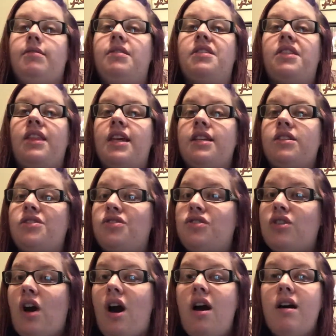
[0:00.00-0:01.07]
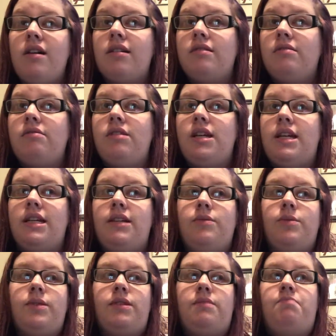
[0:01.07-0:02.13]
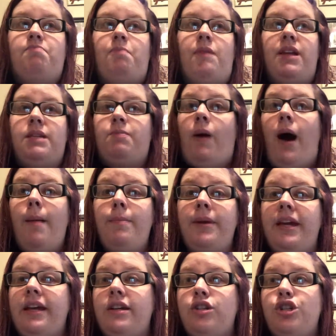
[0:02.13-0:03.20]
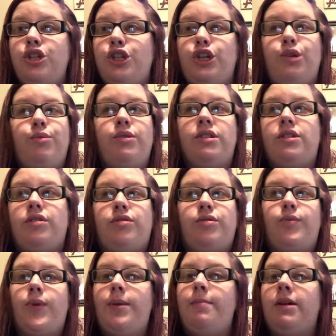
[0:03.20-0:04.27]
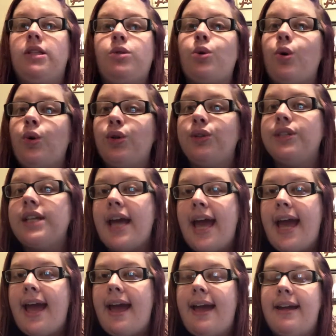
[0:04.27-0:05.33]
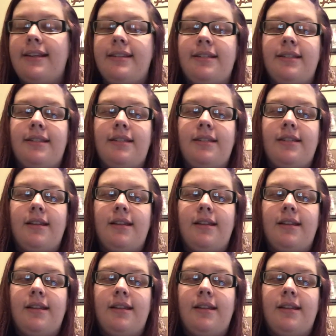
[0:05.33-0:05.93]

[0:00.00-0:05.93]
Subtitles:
this dog, it was this puppy, she was 3 months old, and